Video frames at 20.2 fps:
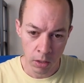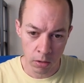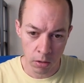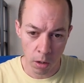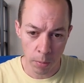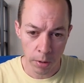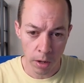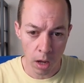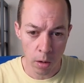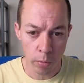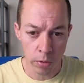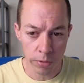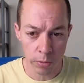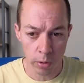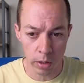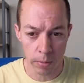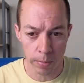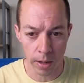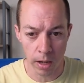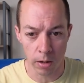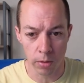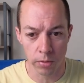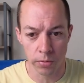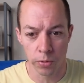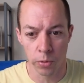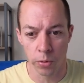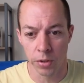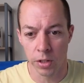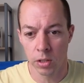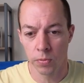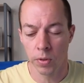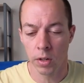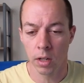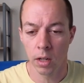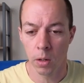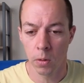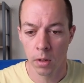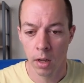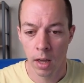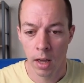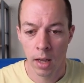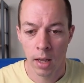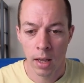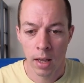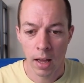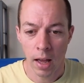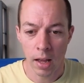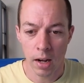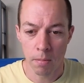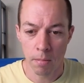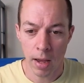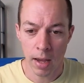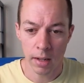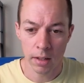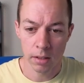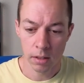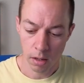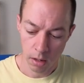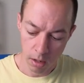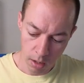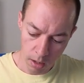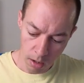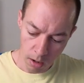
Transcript: So I'm going with £20 for this video and a max,